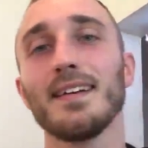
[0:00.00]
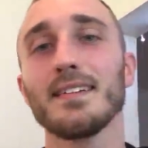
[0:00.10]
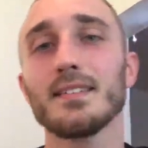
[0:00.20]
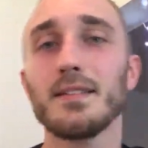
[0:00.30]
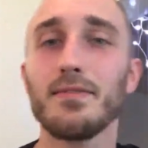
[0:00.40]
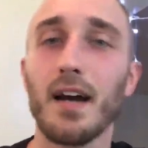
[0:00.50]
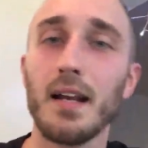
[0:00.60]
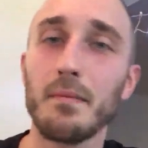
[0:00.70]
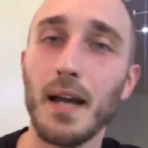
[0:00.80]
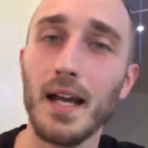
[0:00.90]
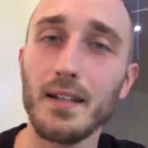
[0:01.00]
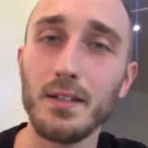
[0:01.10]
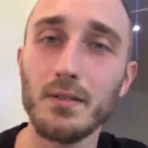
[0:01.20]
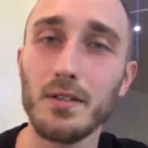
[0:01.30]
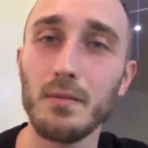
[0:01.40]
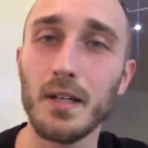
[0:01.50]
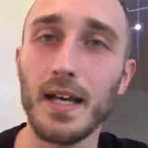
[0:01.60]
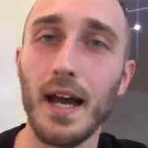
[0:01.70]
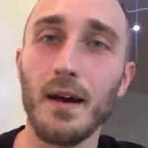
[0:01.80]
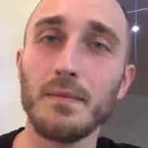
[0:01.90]
She finally made a YouTube
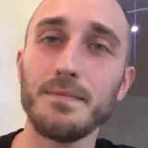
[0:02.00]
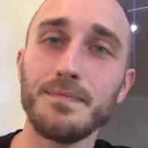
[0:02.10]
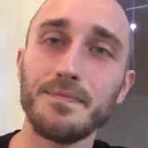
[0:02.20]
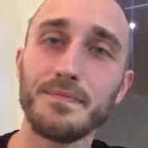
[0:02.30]
account.